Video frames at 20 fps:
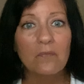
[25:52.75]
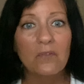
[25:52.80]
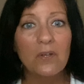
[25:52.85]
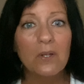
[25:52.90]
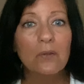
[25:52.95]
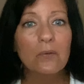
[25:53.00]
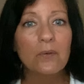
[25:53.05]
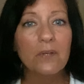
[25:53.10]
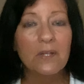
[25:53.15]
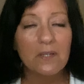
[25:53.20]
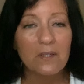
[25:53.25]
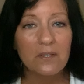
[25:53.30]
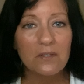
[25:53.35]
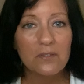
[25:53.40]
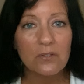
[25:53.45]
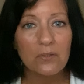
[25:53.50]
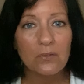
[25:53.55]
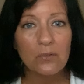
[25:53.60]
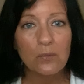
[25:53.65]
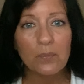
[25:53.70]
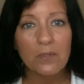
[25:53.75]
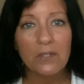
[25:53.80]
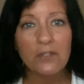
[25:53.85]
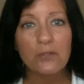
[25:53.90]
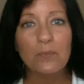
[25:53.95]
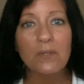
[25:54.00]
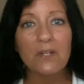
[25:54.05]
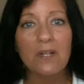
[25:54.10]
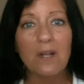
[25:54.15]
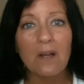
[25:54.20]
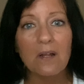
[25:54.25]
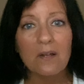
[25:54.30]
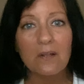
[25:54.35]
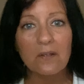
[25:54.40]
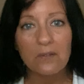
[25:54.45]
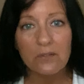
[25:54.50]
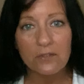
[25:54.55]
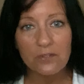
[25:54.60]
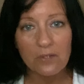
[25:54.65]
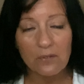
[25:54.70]
Hillary Clinton, who plays Madonna,
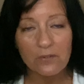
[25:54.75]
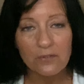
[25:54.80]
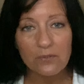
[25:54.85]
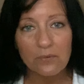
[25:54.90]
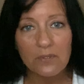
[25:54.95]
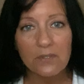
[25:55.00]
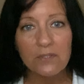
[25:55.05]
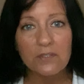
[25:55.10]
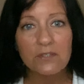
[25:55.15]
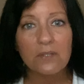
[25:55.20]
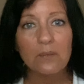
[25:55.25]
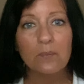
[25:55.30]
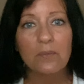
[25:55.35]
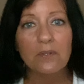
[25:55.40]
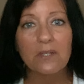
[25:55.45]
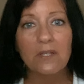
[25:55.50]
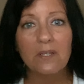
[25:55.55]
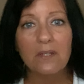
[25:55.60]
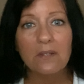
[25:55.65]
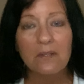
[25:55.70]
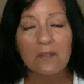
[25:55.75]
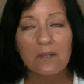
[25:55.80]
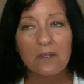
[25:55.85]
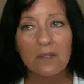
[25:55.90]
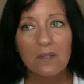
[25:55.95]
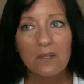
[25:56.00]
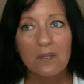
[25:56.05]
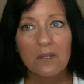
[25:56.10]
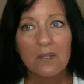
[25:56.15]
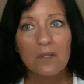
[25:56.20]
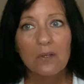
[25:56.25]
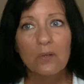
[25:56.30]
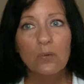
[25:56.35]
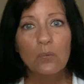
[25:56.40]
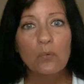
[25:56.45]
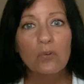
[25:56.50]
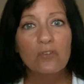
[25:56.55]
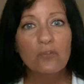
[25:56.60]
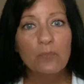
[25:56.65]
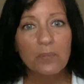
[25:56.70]
is also his sibling.
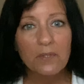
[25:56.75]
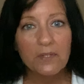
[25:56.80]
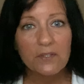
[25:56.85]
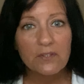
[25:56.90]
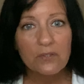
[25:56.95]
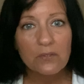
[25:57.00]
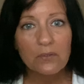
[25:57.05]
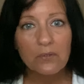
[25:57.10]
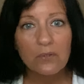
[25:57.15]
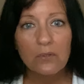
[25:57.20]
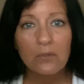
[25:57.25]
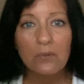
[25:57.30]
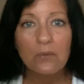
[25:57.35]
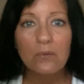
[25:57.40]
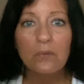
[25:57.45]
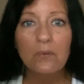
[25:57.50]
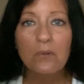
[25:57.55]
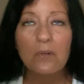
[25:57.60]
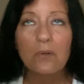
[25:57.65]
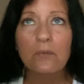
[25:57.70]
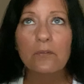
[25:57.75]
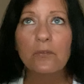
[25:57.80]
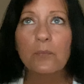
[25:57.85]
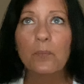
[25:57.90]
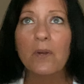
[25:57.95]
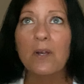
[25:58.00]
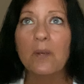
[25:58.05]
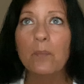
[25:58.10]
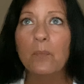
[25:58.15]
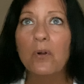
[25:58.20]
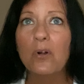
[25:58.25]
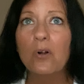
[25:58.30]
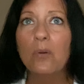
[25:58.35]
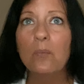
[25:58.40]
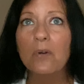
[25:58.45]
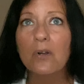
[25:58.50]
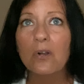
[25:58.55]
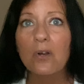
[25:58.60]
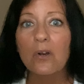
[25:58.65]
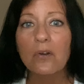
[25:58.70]
Wolf Blitzer, who goes by
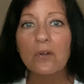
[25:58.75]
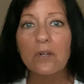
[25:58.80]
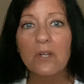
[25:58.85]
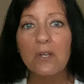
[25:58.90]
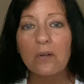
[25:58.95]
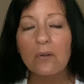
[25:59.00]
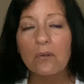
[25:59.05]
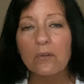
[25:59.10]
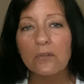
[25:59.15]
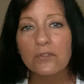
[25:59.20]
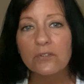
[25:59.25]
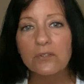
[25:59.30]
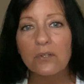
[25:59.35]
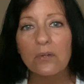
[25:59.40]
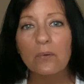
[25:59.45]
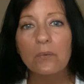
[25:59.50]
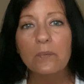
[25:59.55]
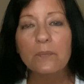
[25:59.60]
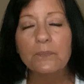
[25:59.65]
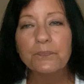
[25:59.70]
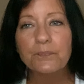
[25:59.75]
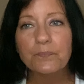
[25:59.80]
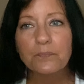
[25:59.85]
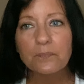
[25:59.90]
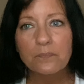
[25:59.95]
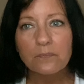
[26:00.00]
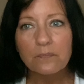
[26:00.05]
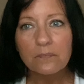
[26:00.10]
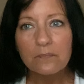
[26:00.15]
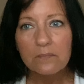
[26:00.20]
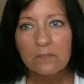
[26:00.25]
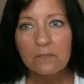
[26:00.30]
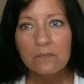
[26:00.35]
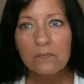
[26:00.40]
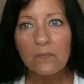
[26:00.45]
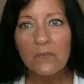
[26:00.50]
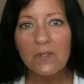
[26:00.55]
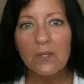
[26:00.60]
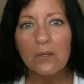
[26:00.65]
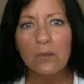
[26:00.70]
Paul McCartney, also
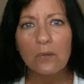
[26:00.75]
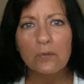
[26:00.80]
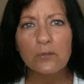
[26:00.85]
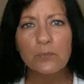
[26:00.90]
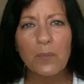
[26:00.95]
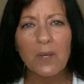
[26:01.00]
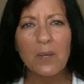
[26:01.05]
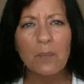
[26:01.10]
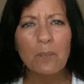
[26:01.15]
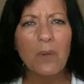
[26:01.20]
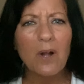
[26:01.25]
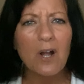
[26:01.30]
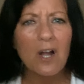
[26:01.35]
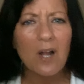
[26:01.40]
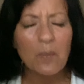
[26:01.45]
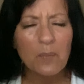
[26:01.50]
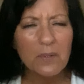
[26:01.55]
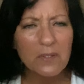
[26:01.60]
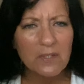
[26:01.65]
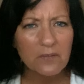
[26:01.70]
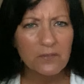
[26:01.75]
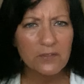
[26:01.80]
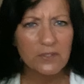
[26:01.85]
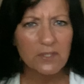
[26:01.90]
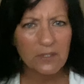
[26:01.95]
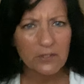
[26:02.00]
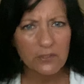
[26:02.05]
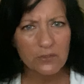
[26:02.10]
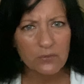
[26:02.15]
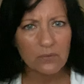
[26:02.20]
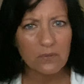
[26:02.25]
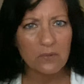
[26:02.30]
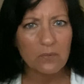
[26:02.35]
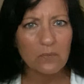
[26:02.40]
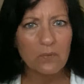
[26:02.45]
goes by Bob and lives next door to